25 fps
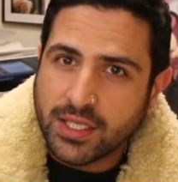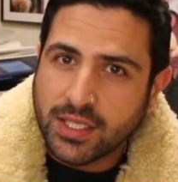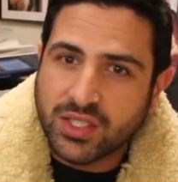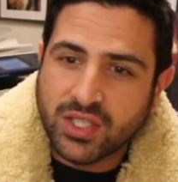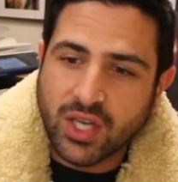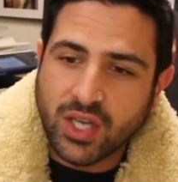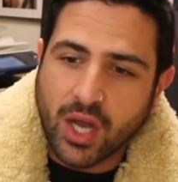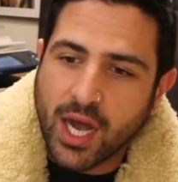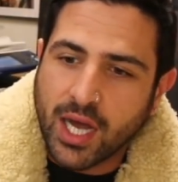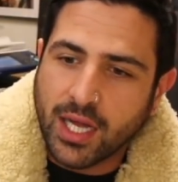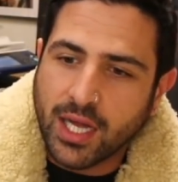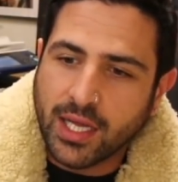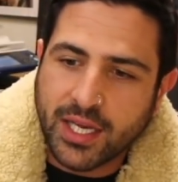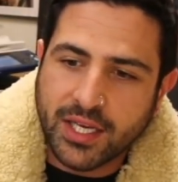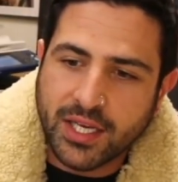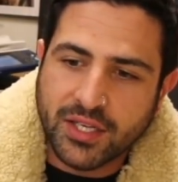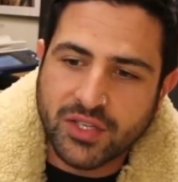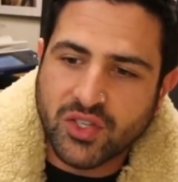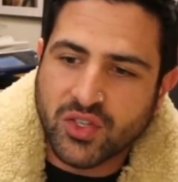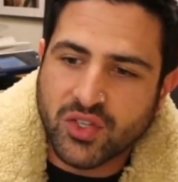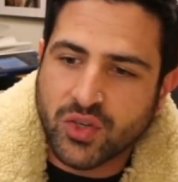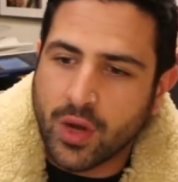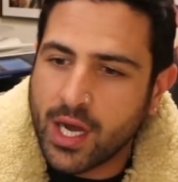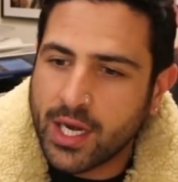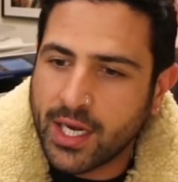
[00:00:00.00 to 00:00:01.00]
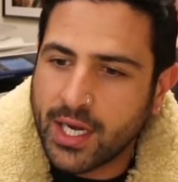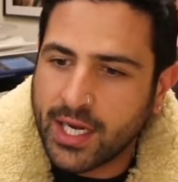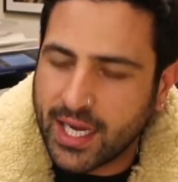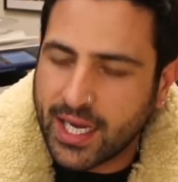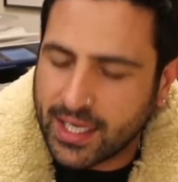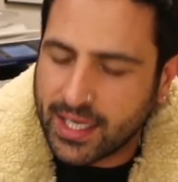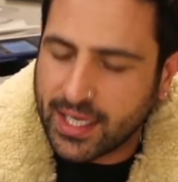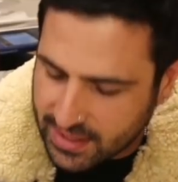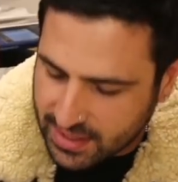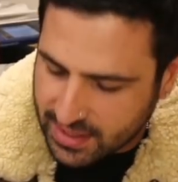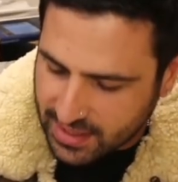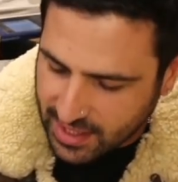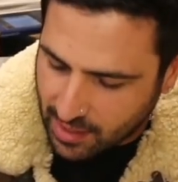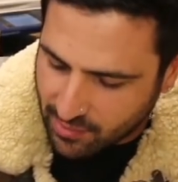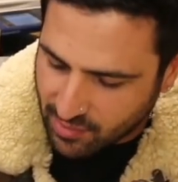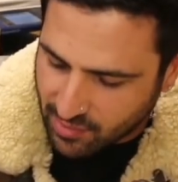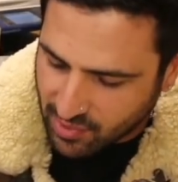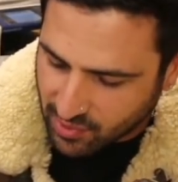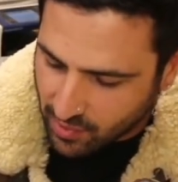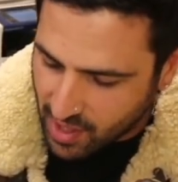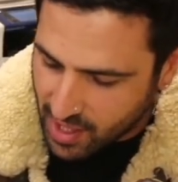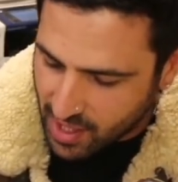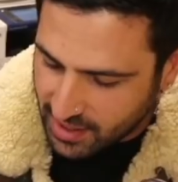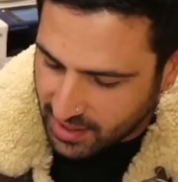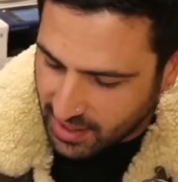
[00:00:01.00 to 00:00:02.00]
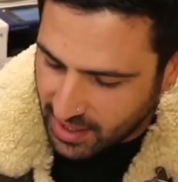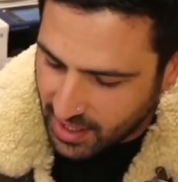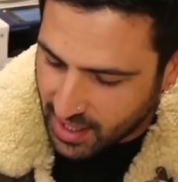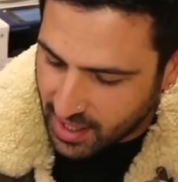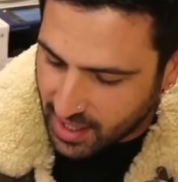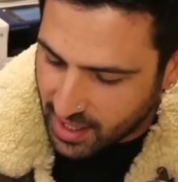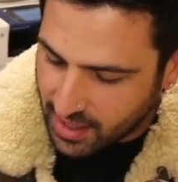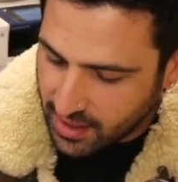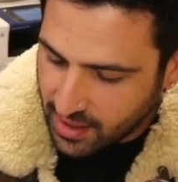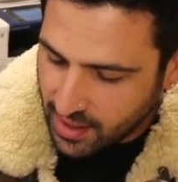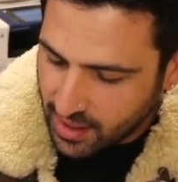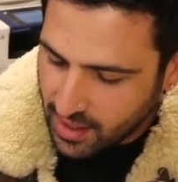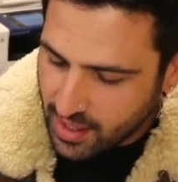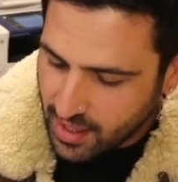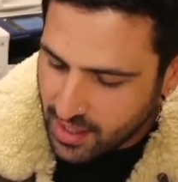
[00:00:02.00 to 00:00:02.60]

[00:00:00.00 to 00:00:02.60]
Dial in, try to get this number right here.